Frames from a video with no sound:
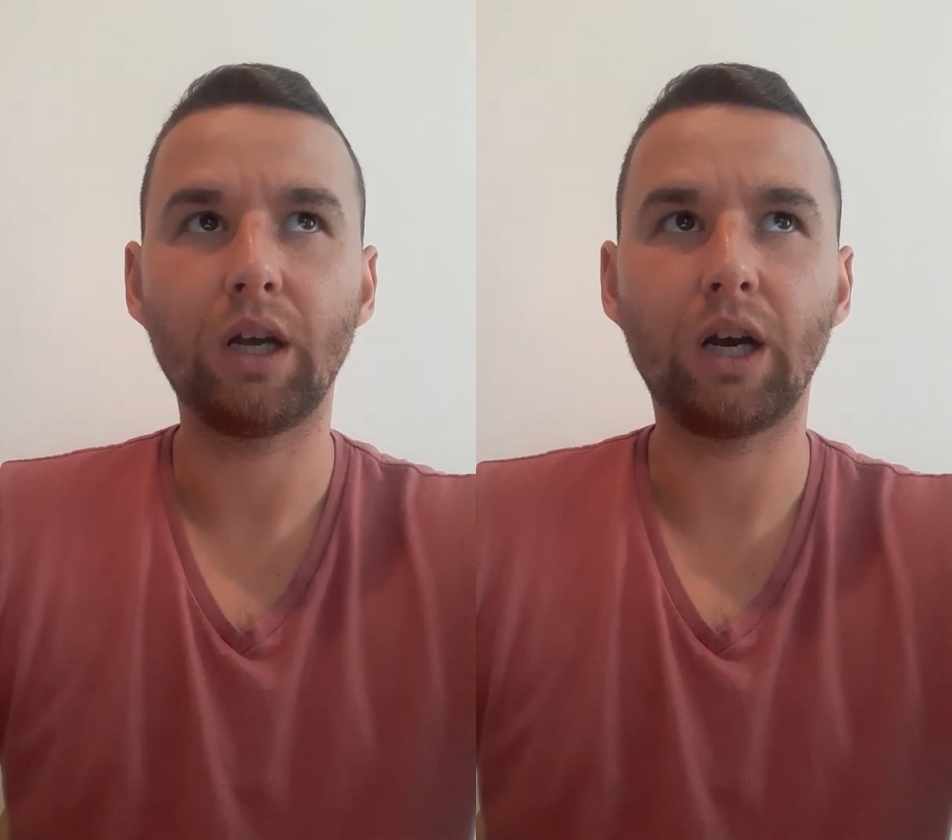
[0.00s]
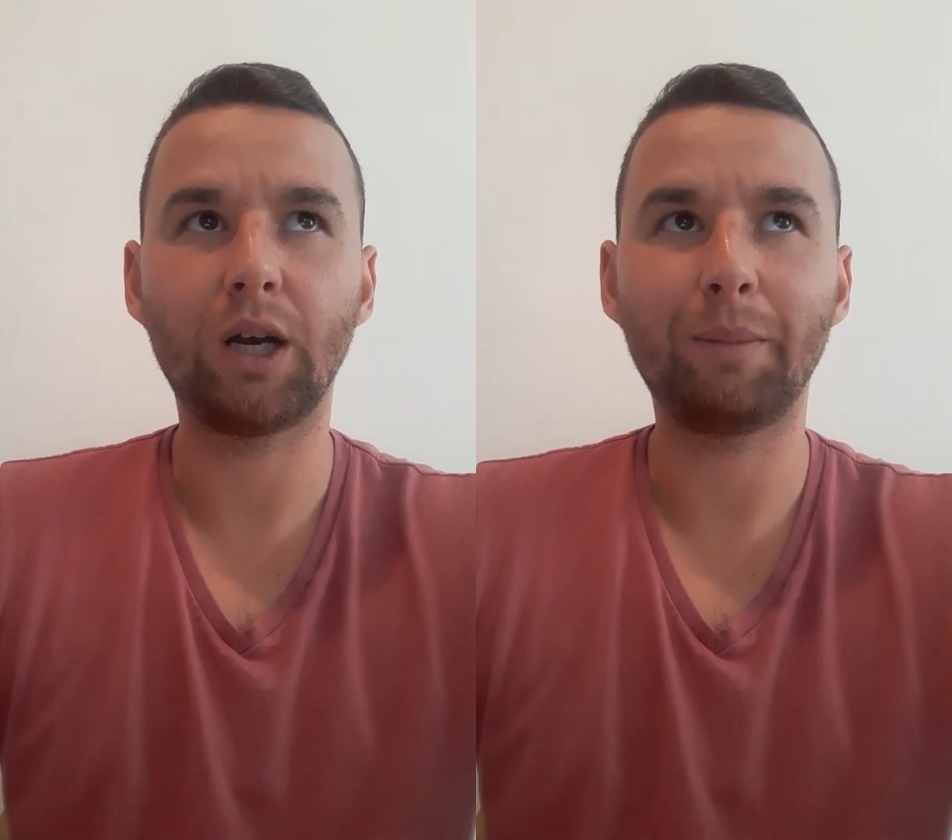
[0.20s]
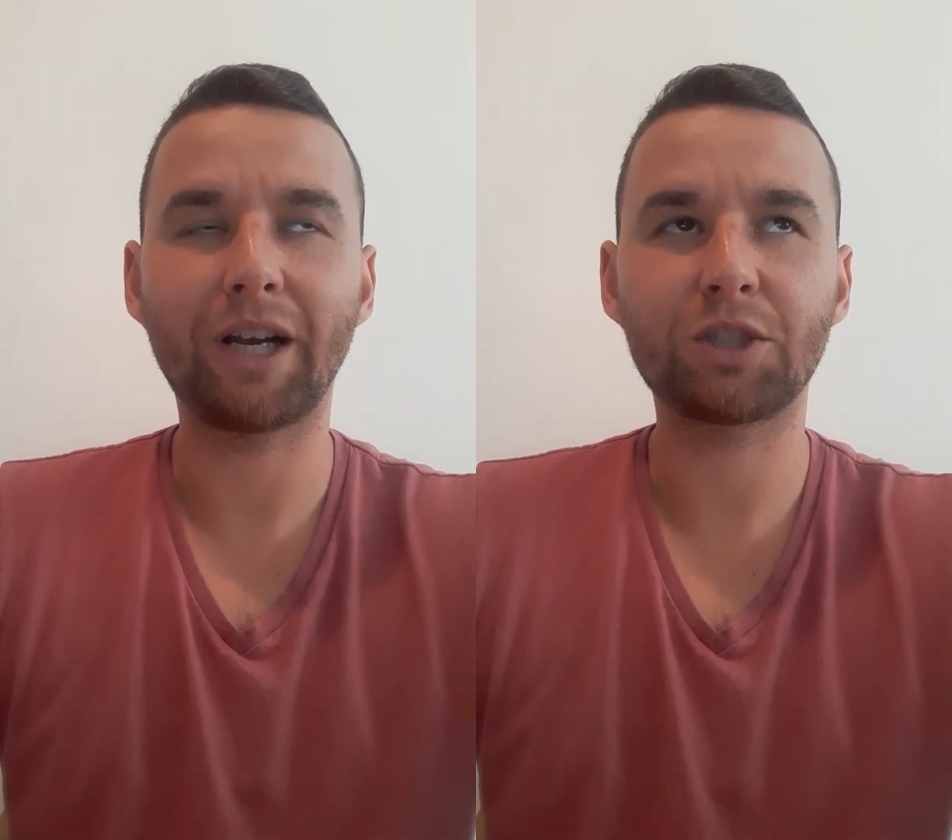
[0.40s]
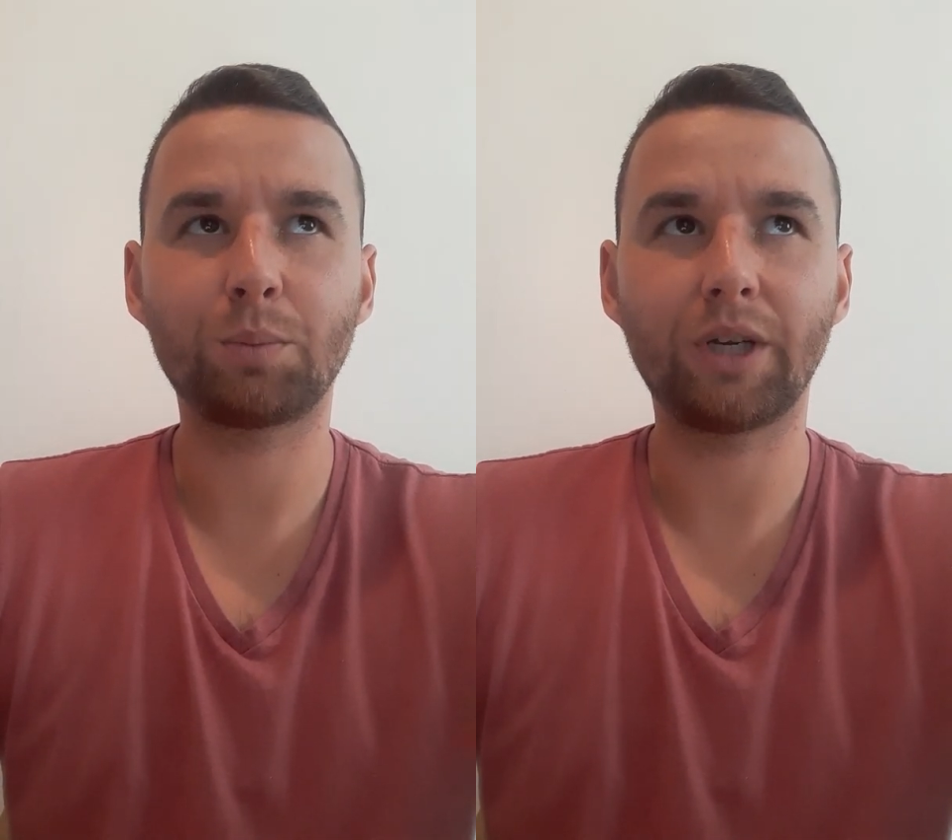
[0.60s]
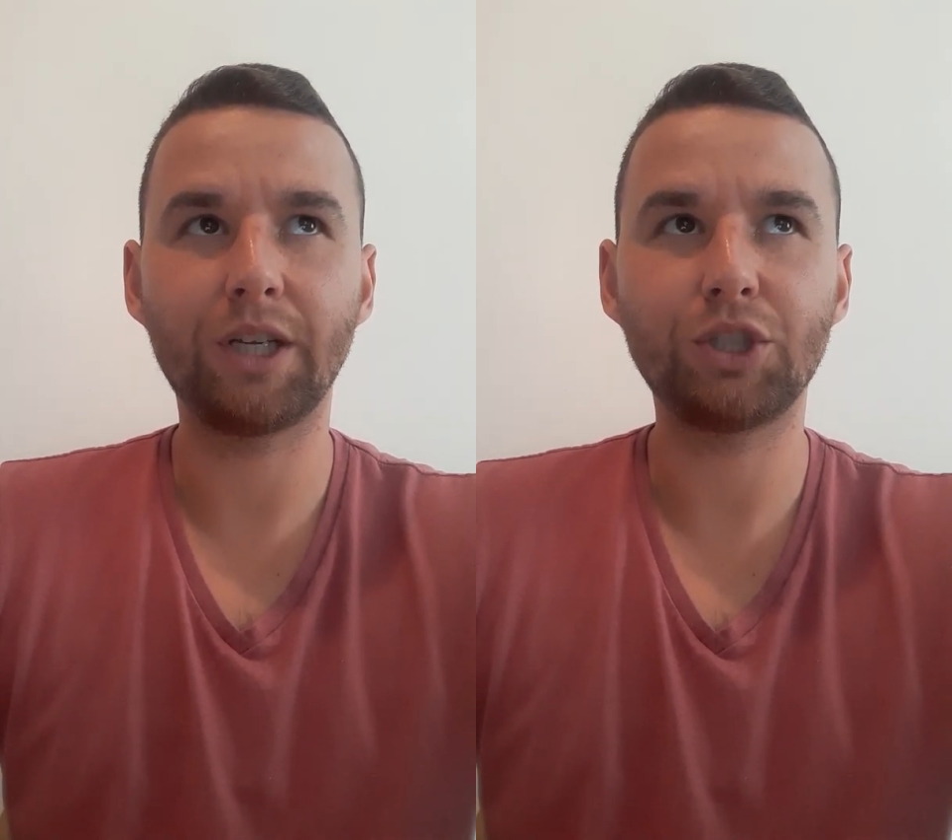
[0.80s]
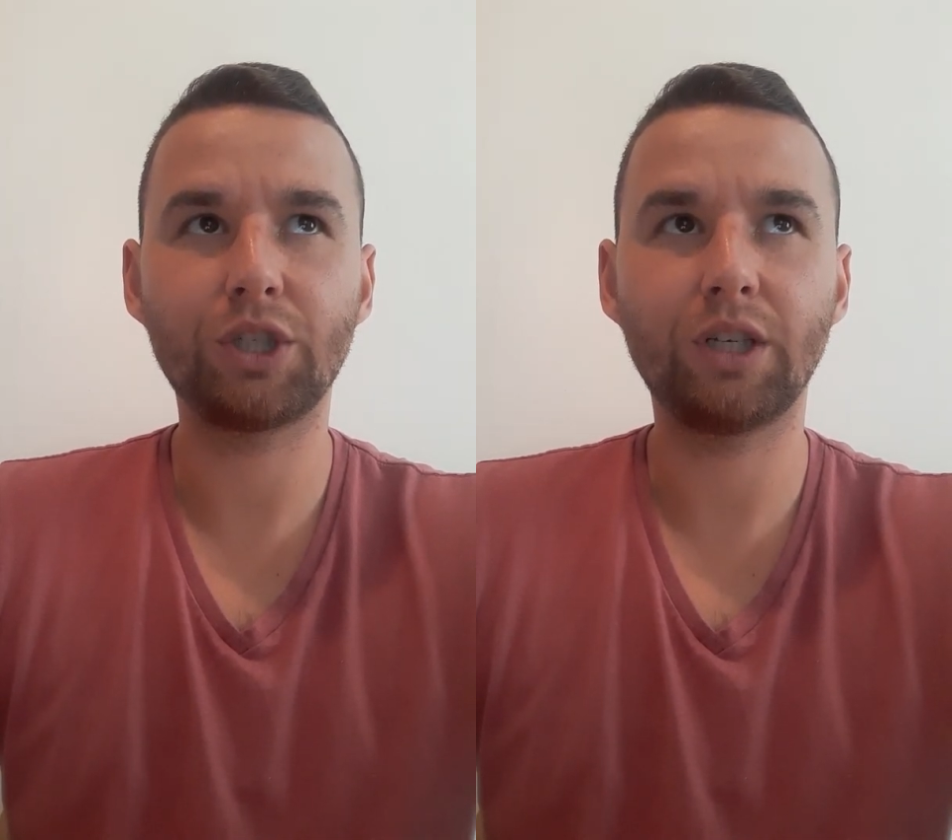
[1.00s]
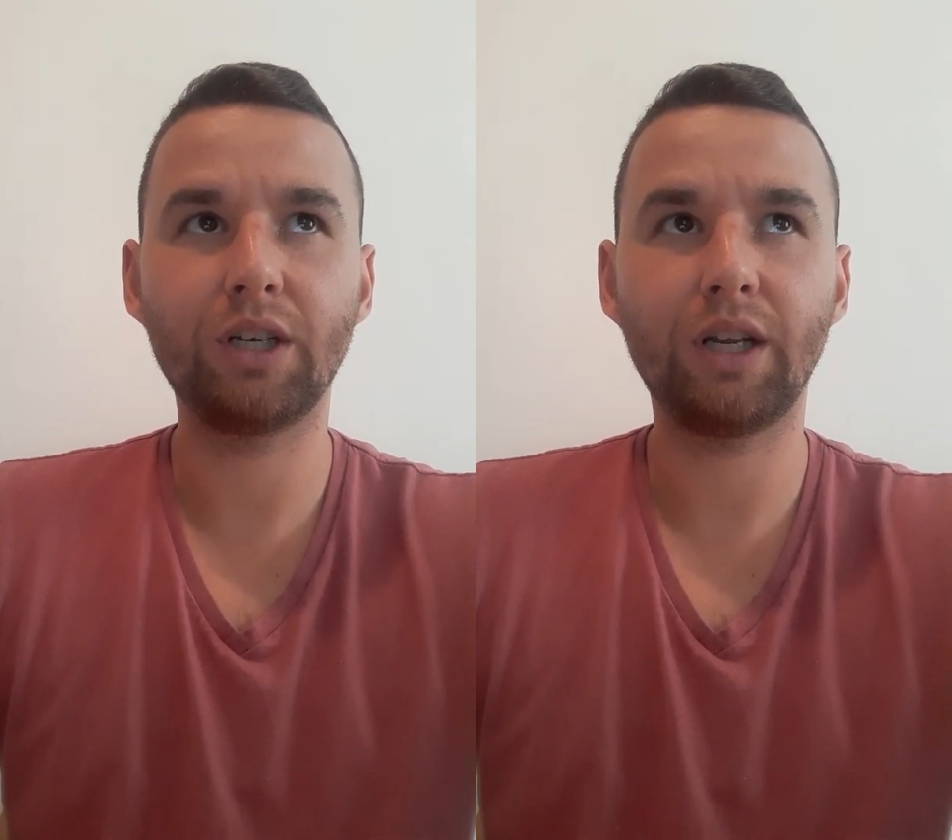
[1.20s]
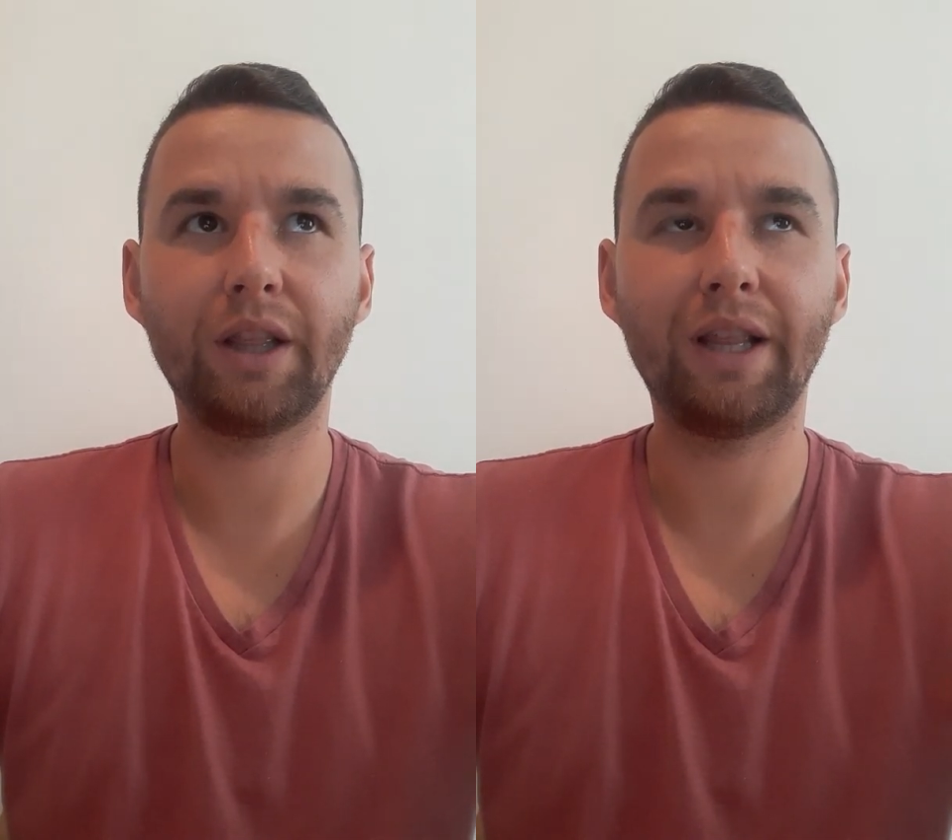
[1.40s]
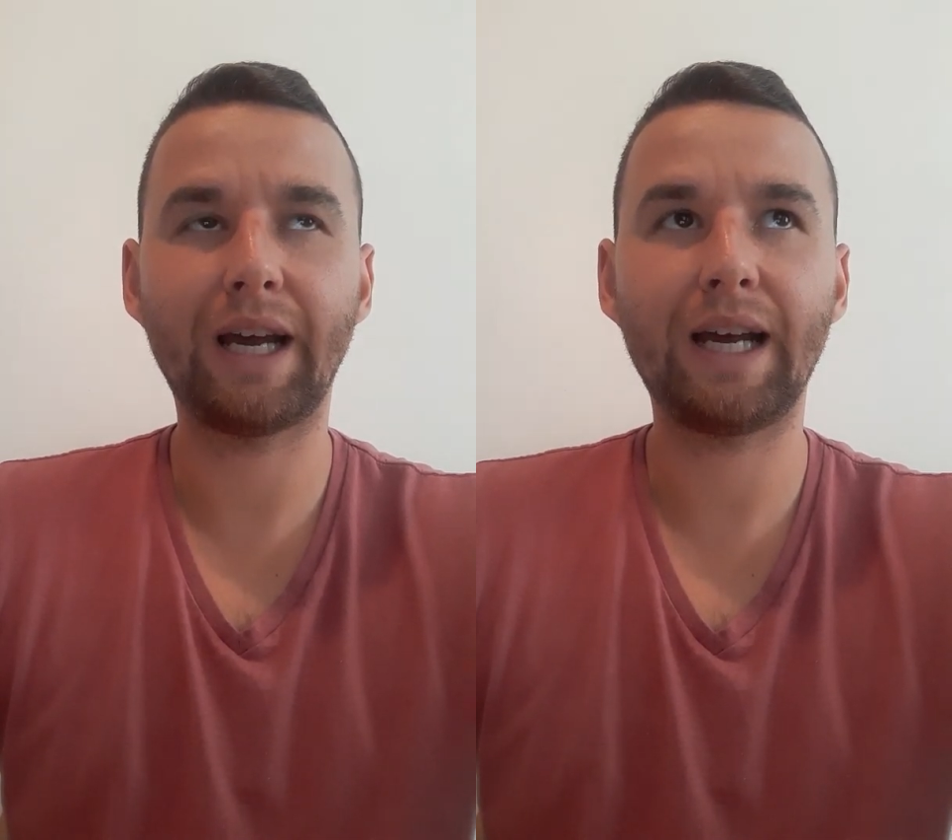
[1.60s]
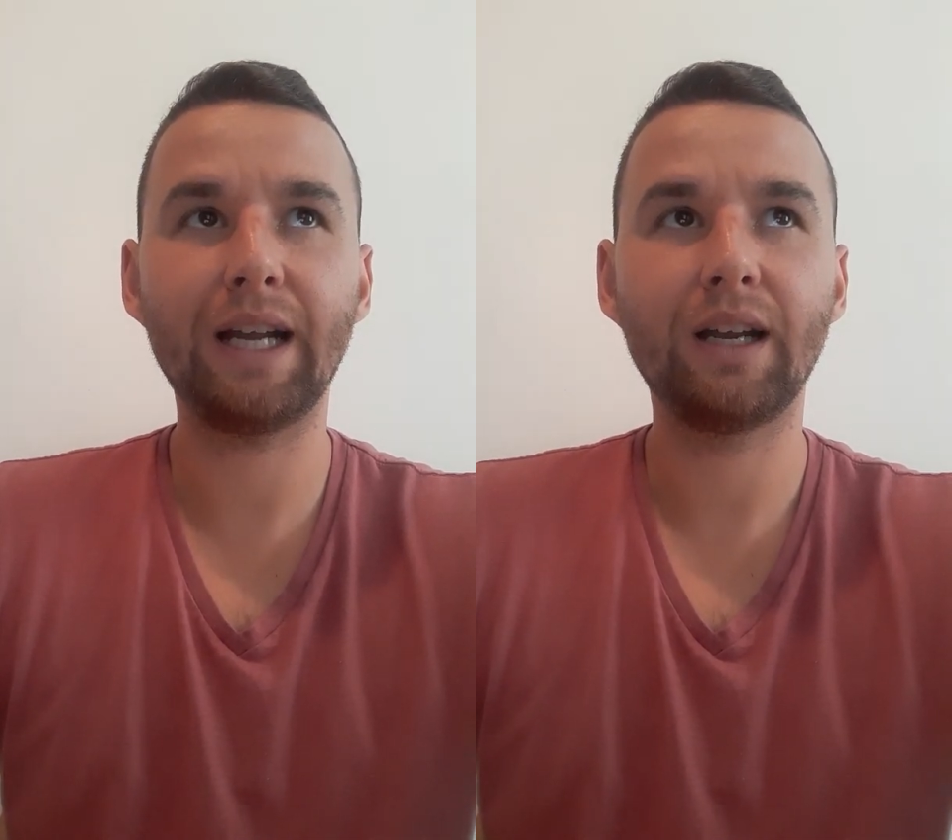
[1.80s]
explanation
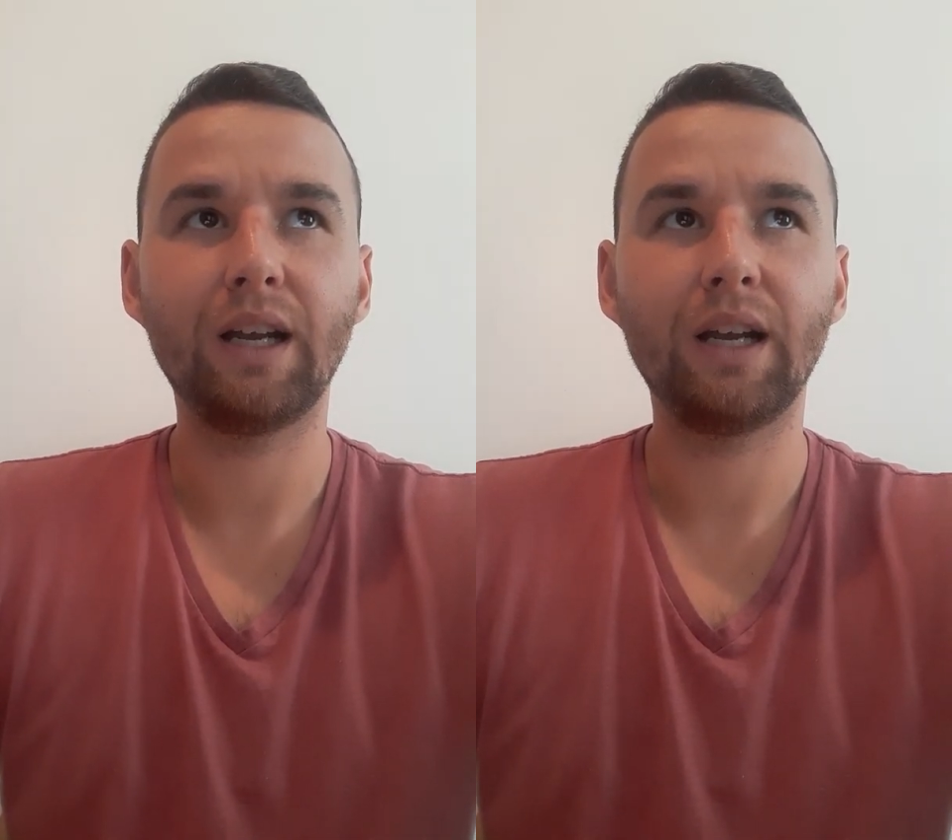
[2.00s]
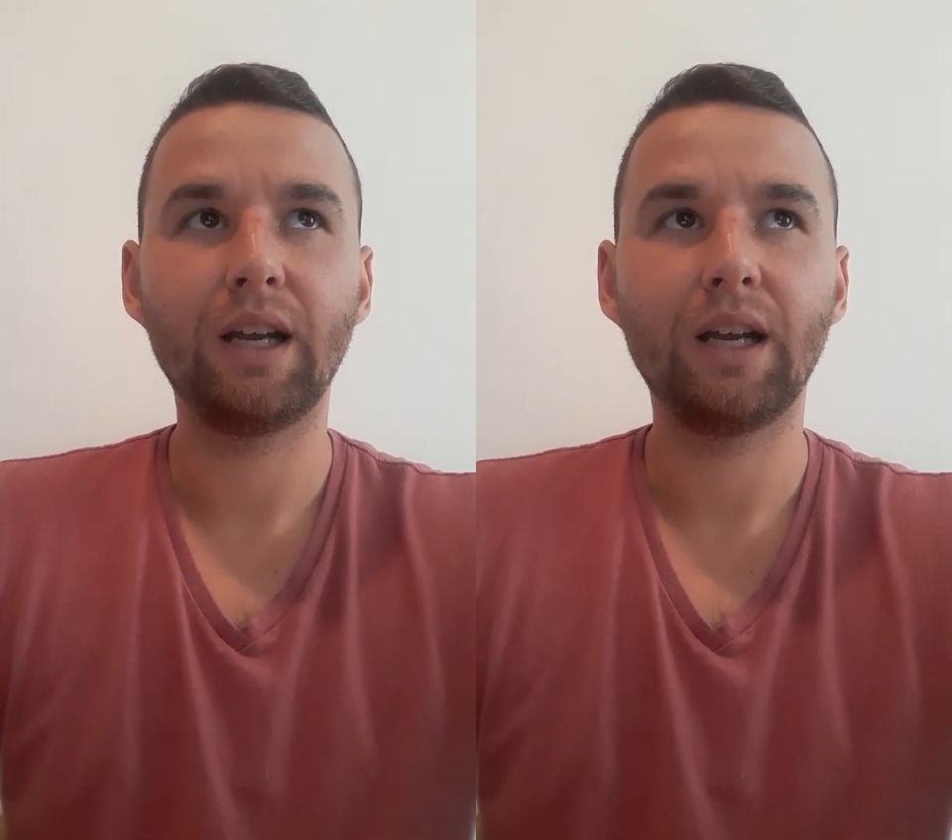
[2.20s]
that